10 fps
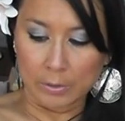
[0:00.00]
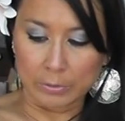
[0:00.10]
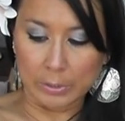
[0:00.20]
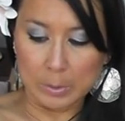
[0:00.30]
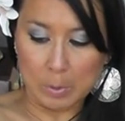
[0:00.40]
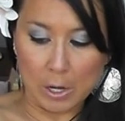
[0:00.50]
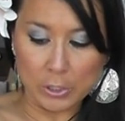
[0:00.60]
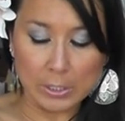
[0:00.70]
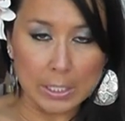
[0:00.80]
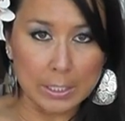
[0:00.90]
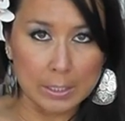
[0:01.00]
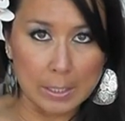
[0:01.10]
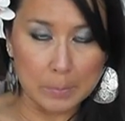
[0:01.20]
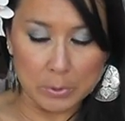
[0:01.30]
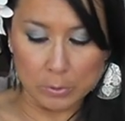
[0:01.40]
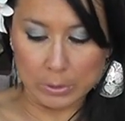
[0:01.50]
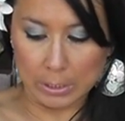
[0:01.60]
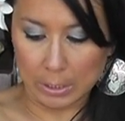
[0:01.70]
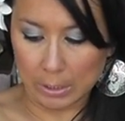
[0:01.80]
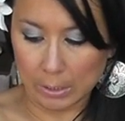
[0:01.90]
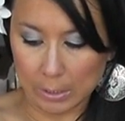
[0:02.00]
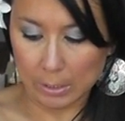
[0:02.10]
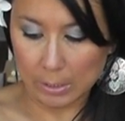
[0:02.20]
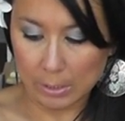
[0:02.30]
For this project, I ended up using